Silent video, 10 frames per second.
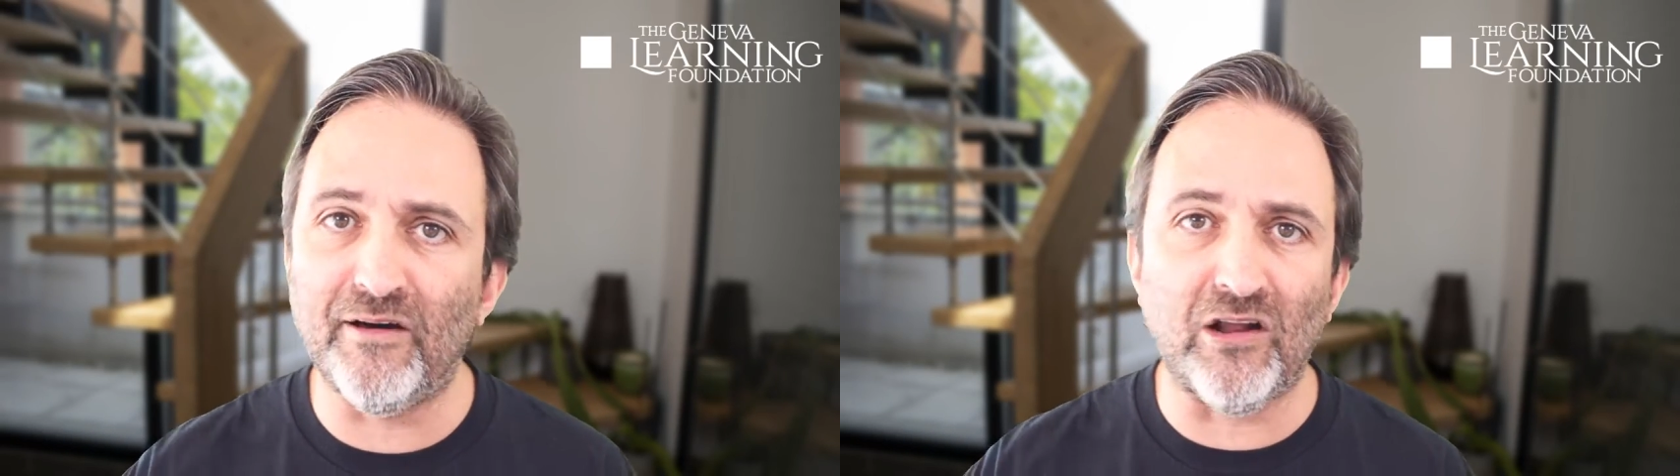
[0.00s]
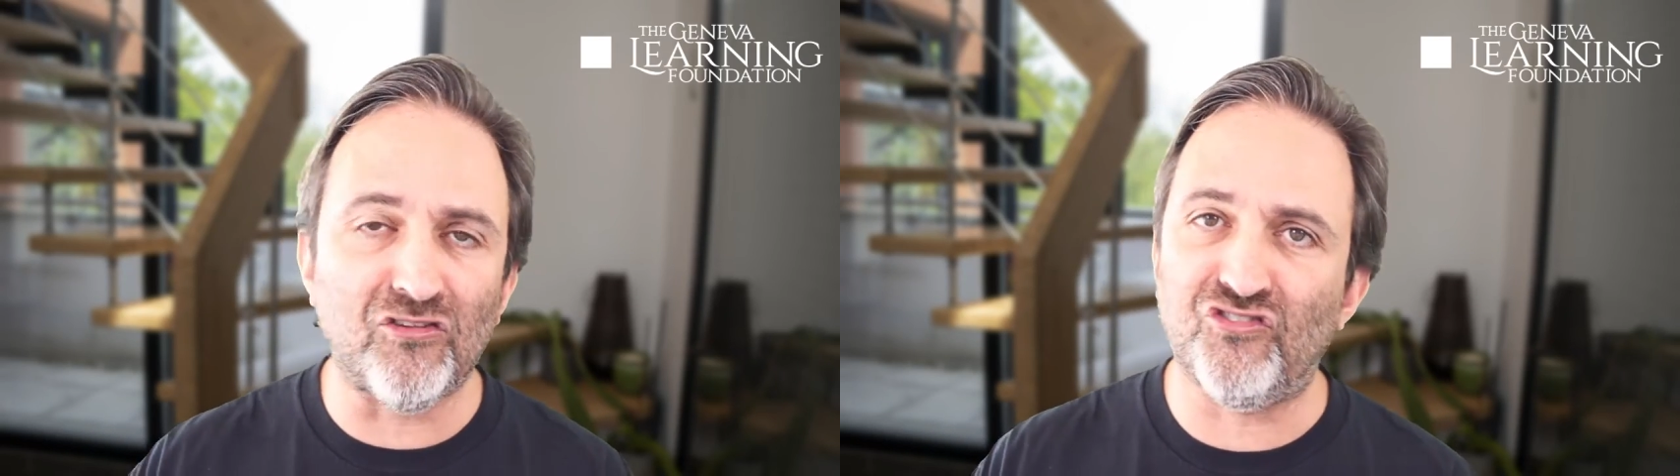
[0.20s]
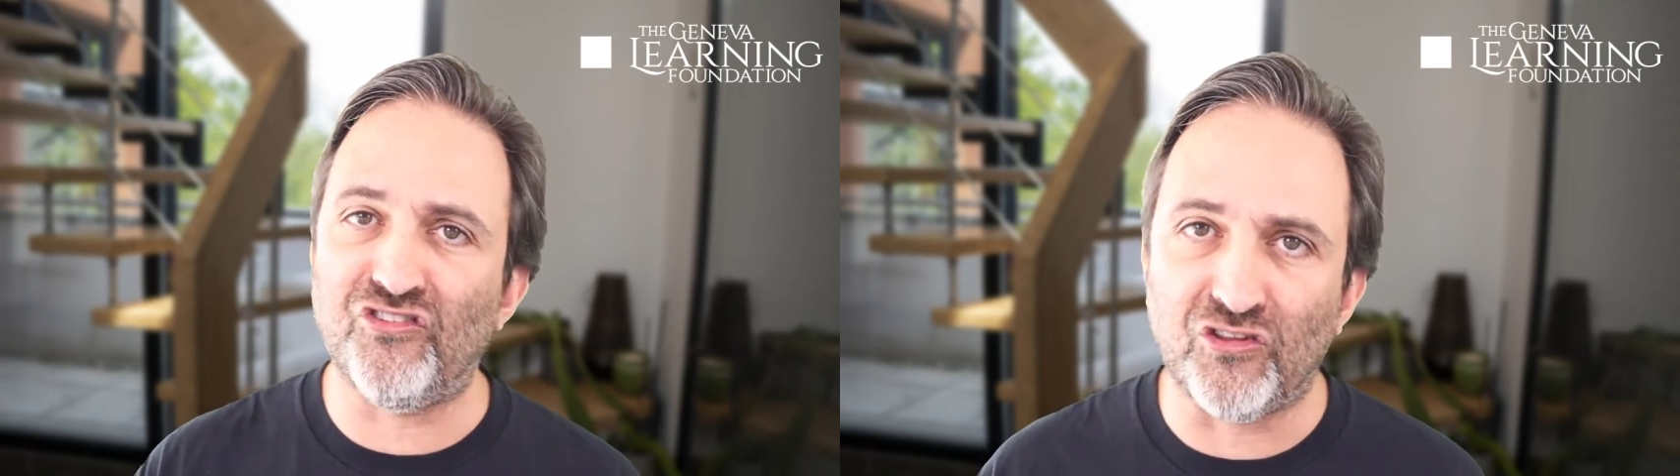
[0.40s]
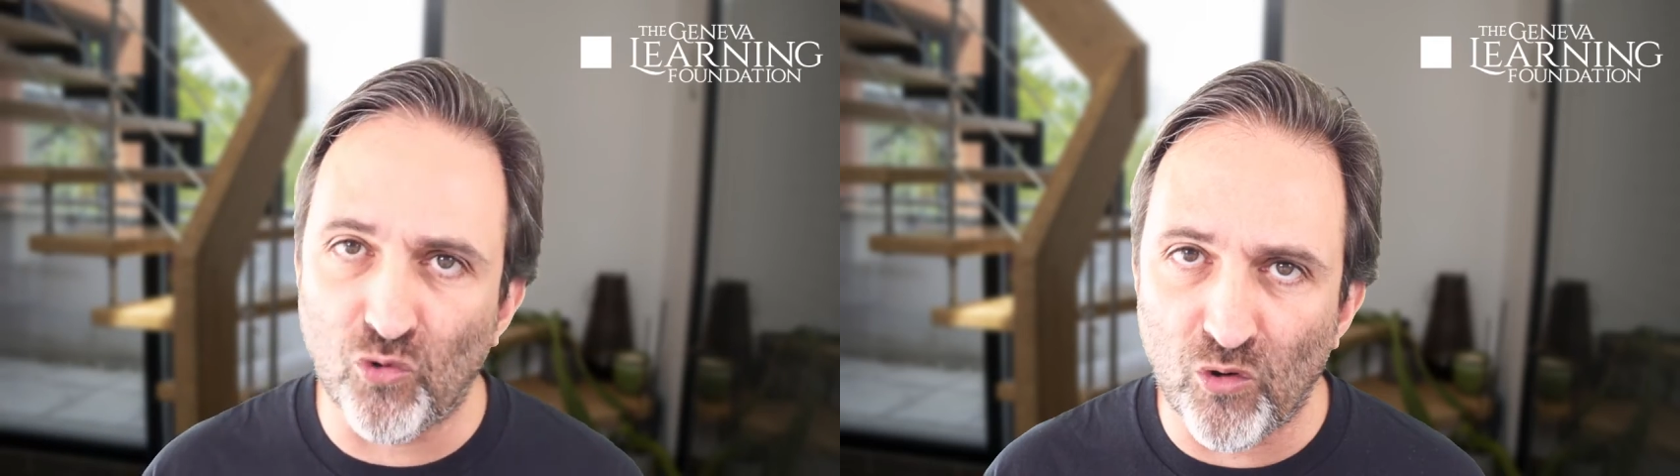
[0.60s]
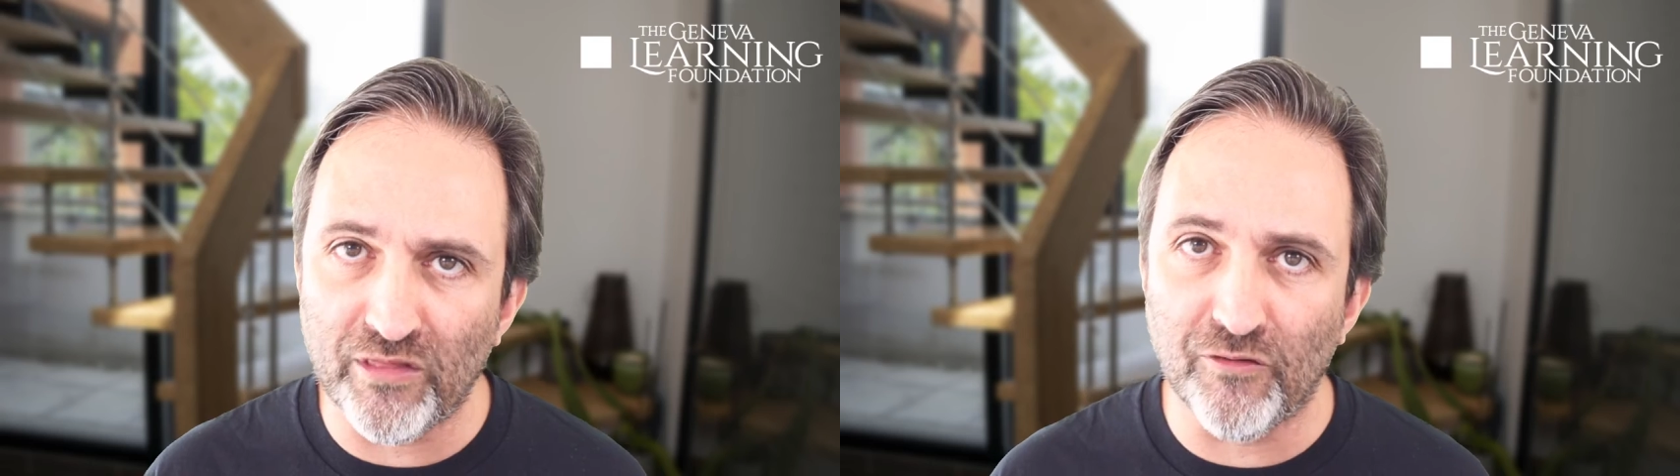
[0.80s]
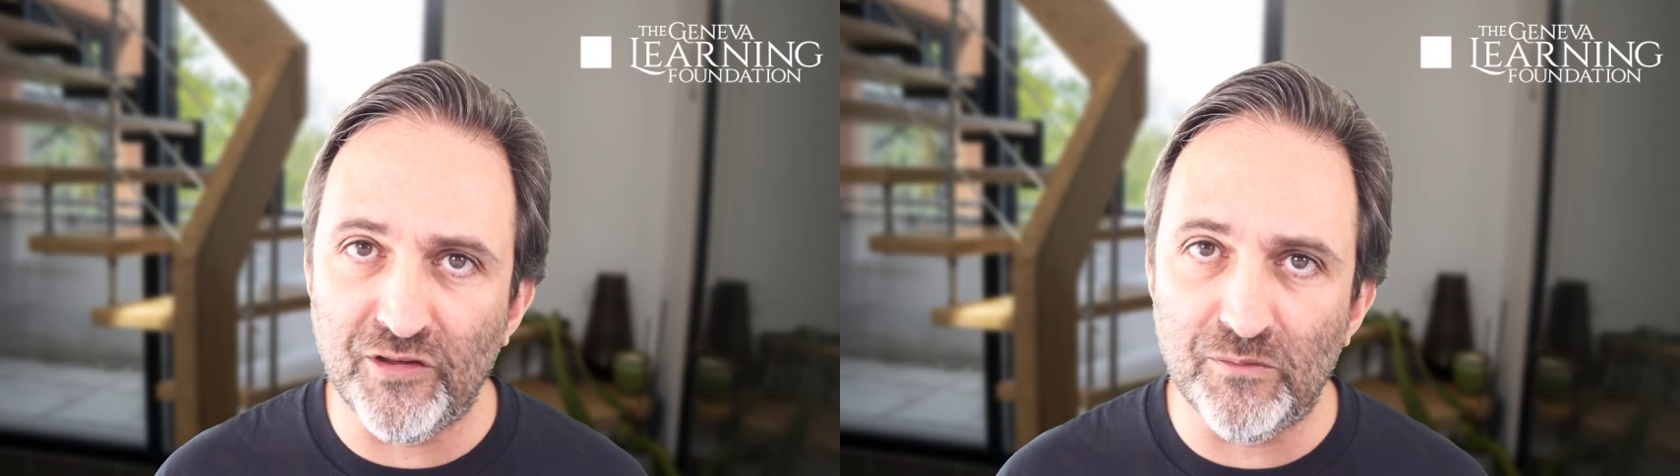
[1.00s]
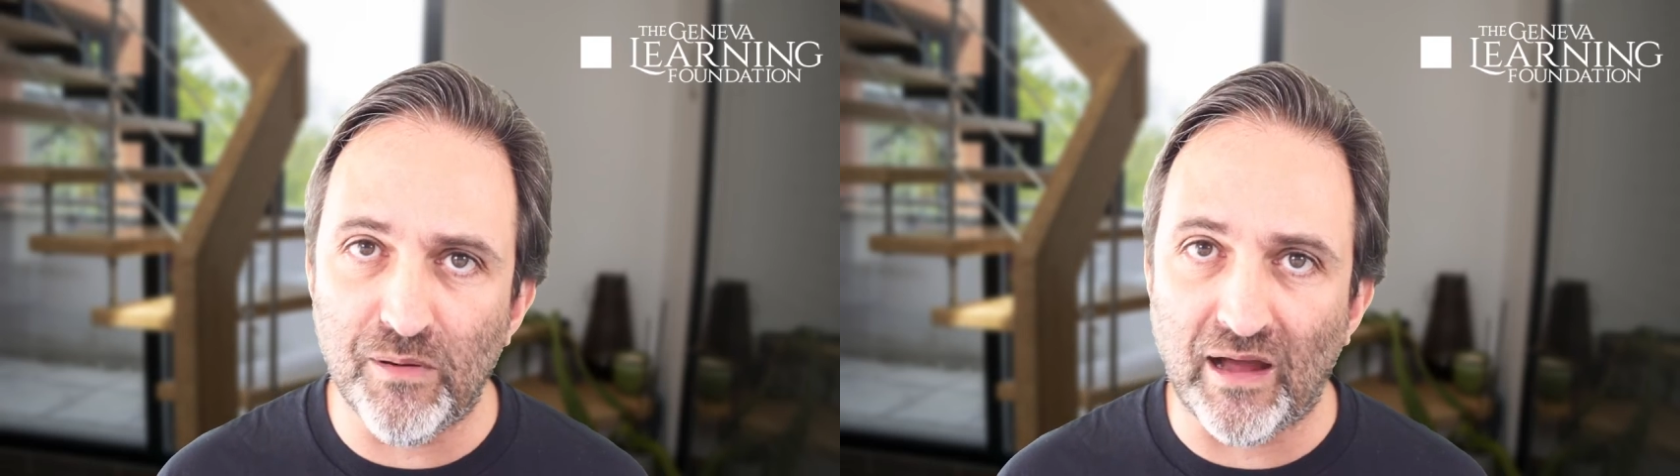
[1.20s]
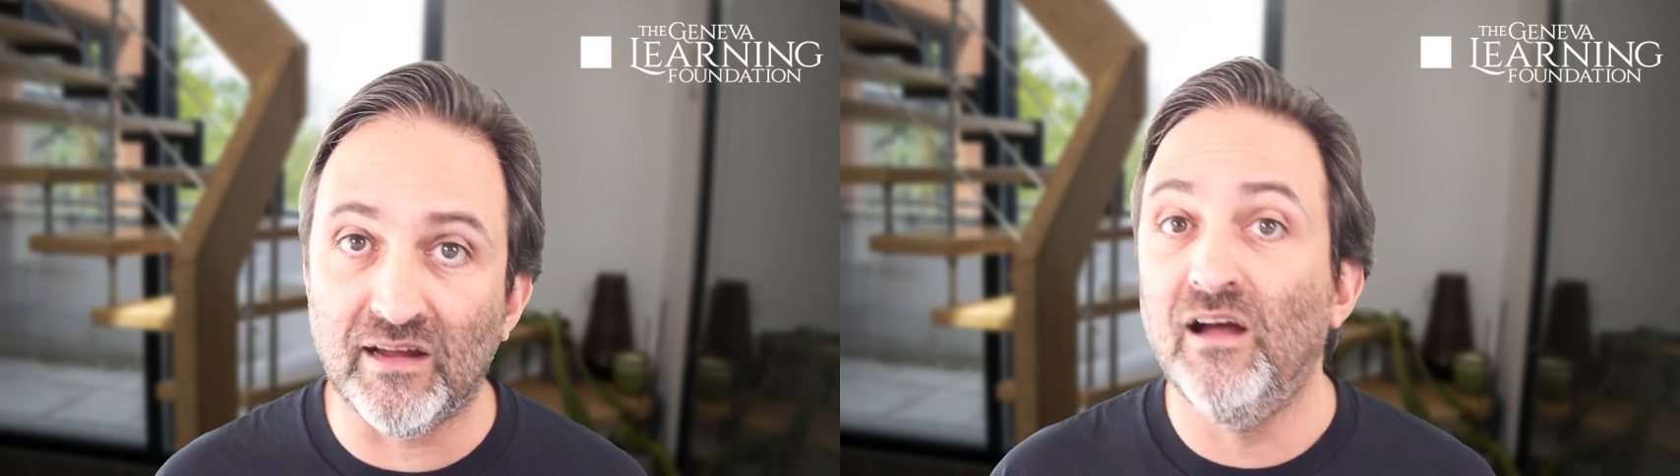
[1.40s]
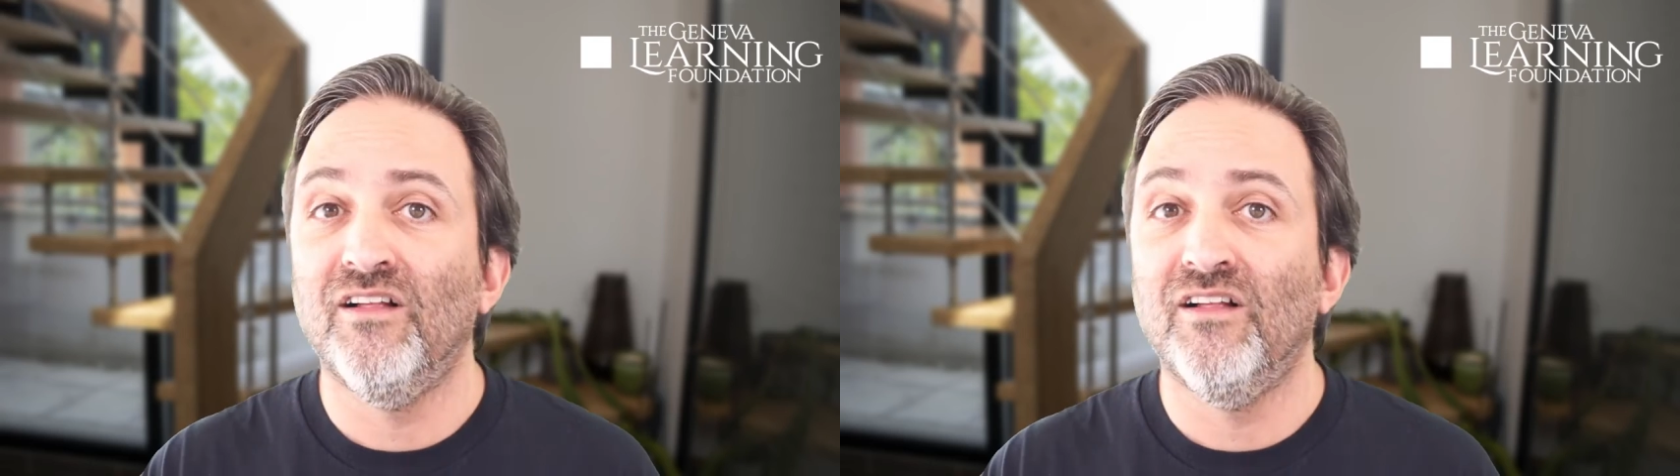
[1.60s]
I'll just ignore their feedback.